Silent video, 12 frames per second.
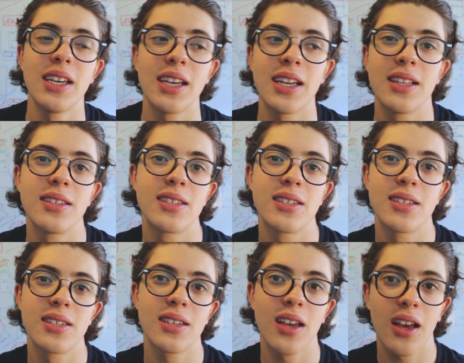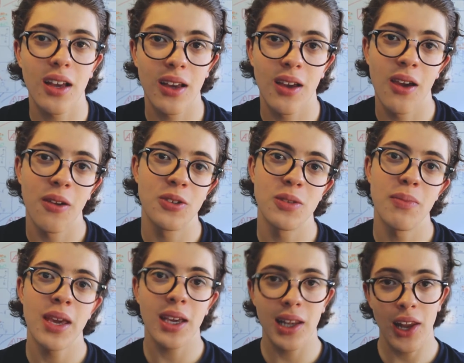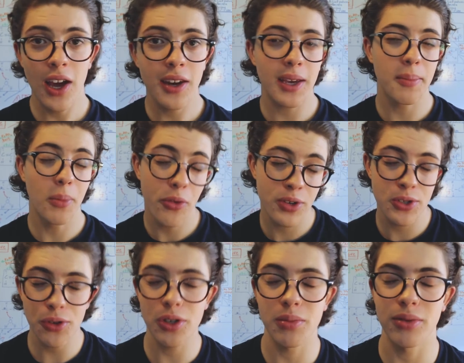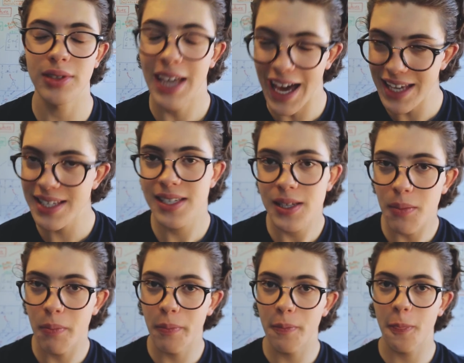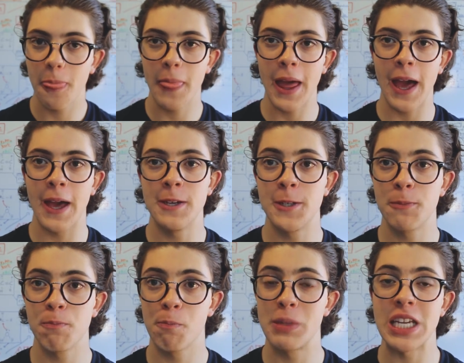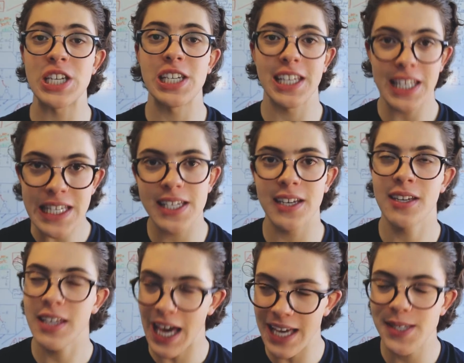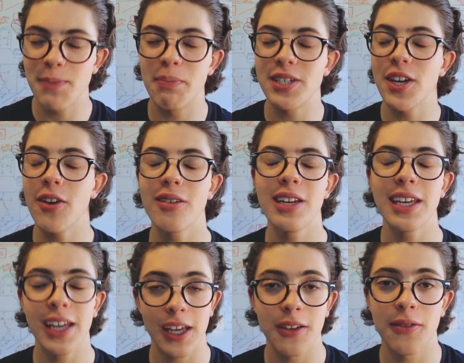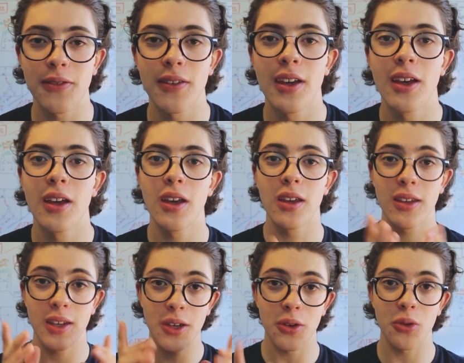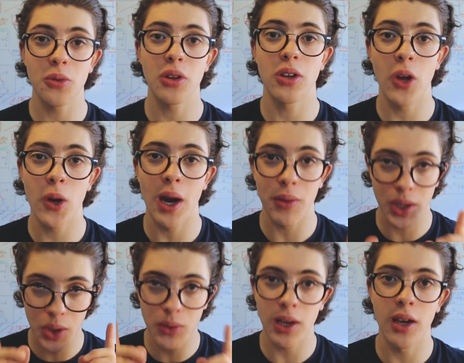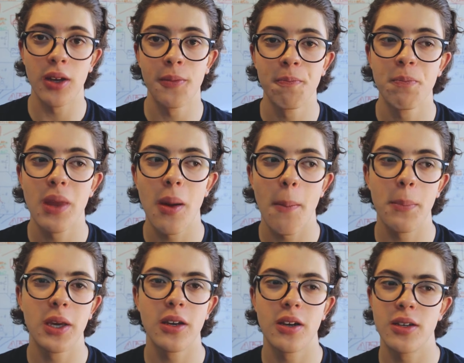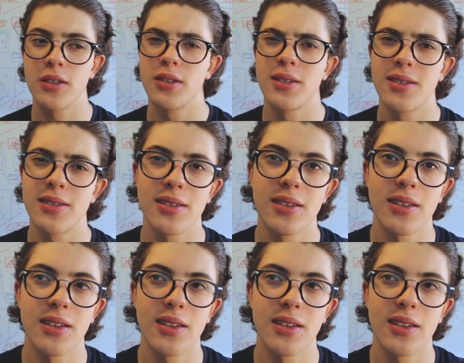It's going to make learning more enjoyable, yes, and potentially easier, yes, but only if you know how you learn, because